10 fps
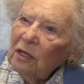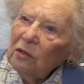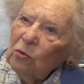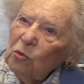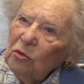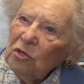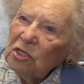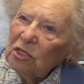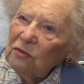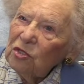
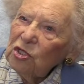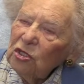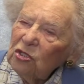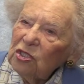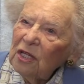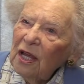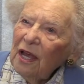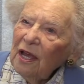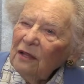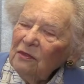organist to the church.
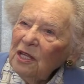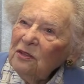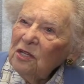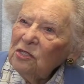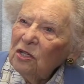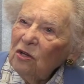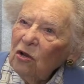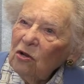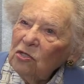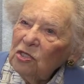And then there's a
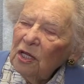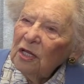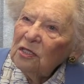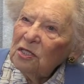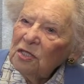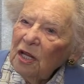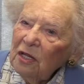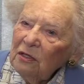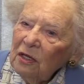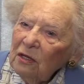large
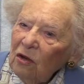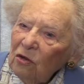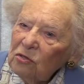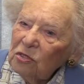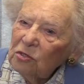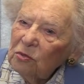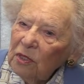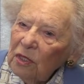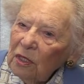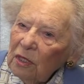stained glass.
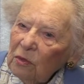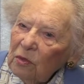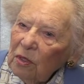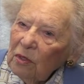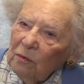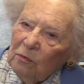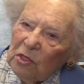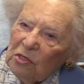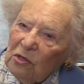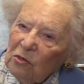
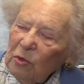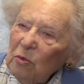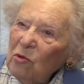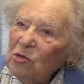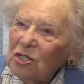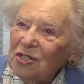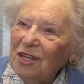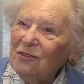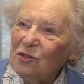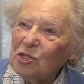It's not. We wanted to
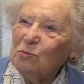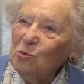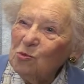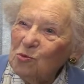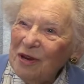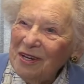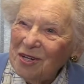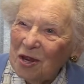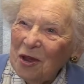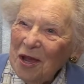give a small
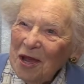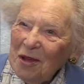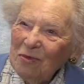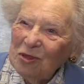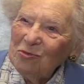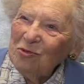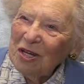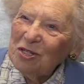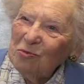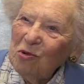window, but the
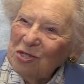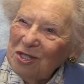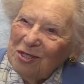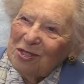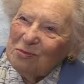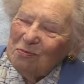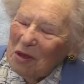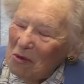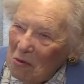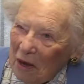rector wanted this
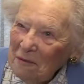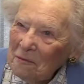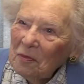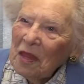big one,